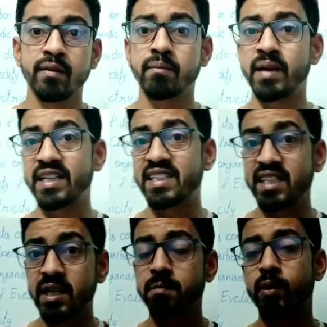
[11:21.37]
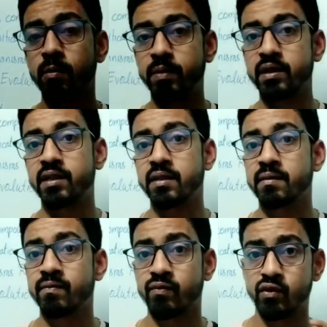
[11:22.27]
by their property.
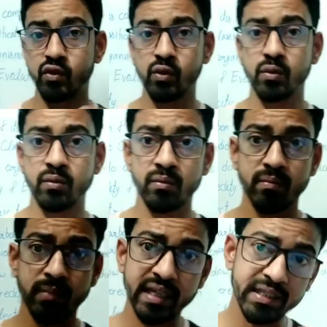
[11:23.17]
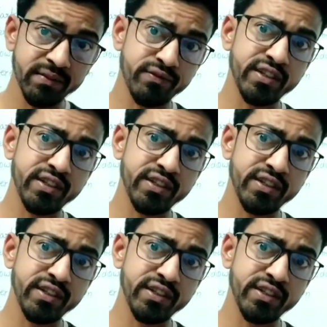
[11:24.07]
So by